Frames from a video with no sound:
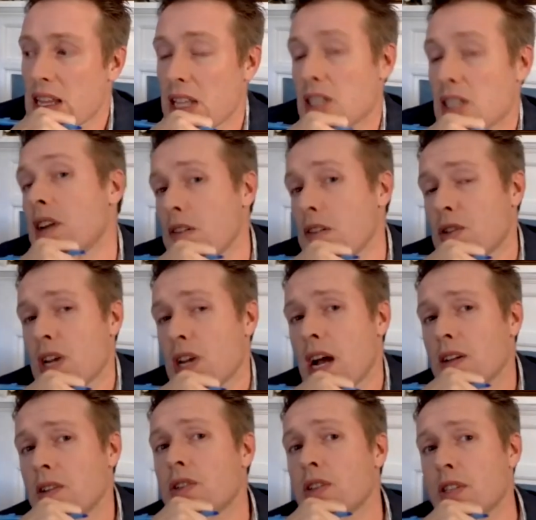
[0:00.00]
that's another
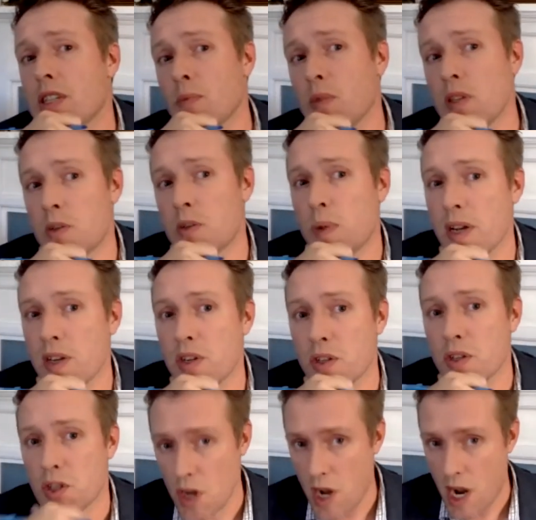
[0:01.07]
challenge is some of these
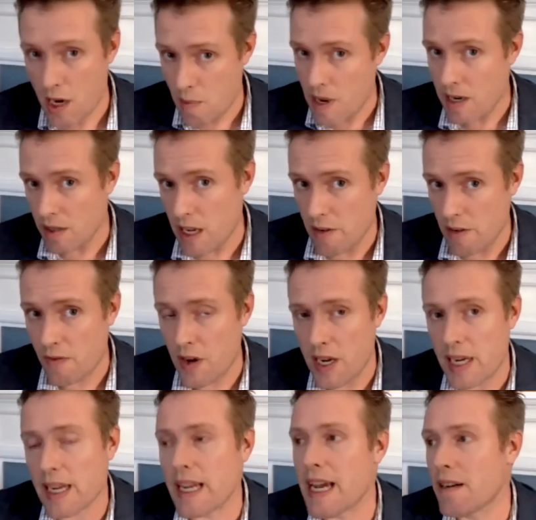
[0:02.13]
pensions talk about a lot of
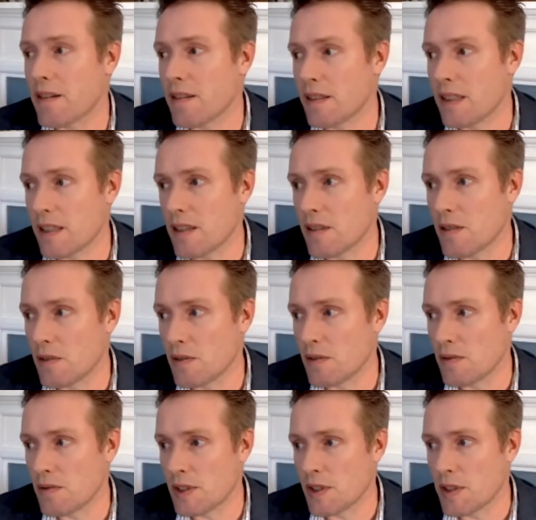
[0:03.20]
fighting at, you
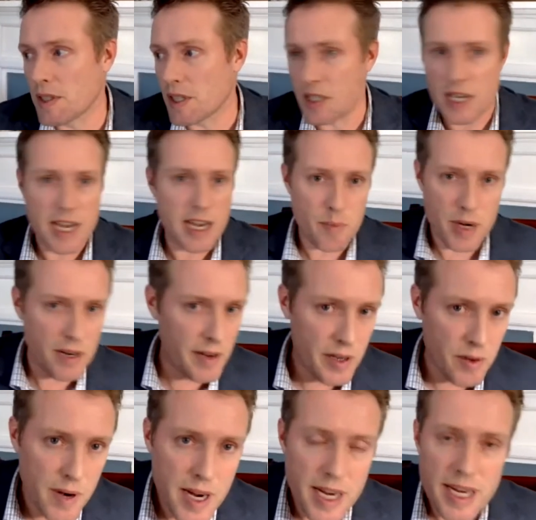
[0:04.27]
know, during the
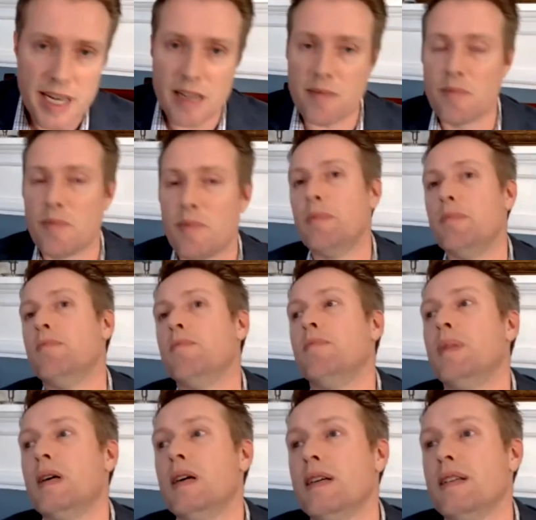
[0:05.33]
Danbury raid,
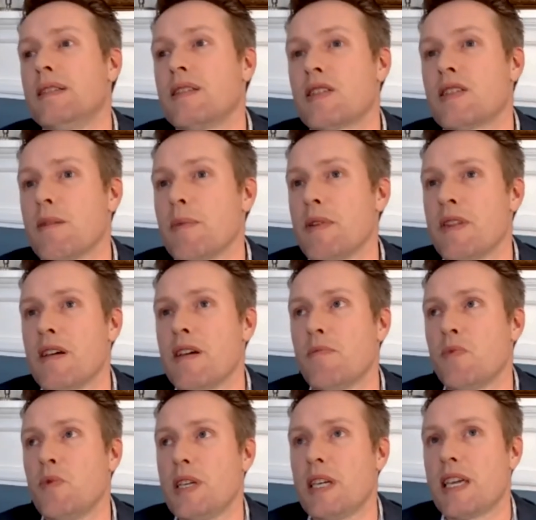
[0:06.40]
but some of
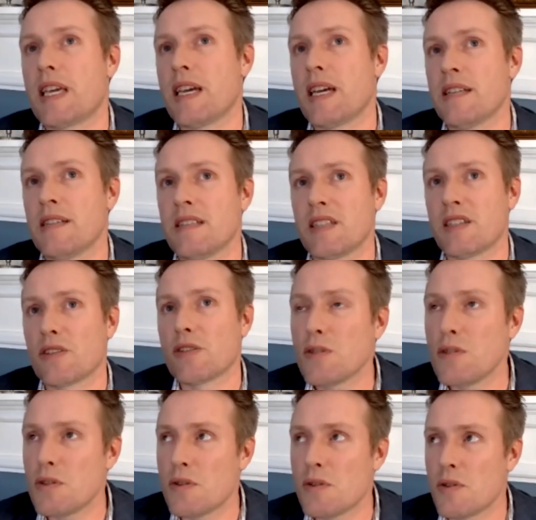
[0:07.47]
them we can't
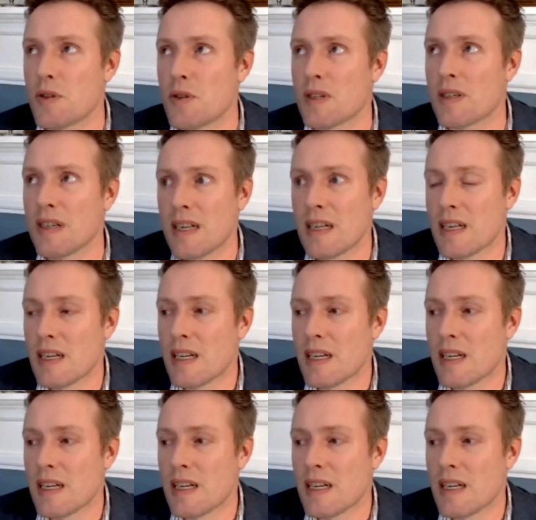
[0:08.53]
include or